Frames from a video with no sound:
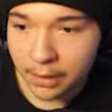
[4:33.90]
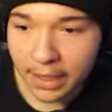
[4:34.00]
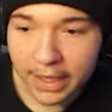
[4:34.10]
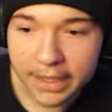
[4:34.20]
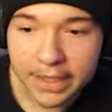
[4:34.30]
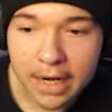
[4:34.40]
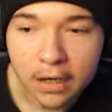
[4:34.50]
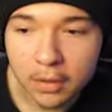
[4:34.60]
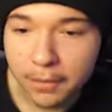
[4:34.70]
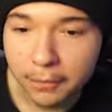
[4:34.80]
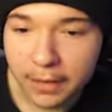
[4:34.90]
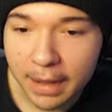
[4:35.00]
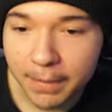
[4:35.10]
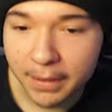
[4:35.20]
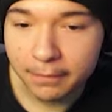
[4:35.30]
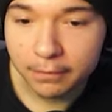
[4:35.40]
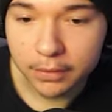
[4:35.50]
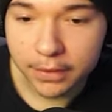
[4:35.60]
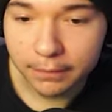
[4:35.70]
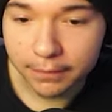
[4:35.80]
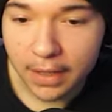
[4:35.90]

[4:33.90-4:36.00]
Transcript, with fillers: I gotta get out of here before that big... The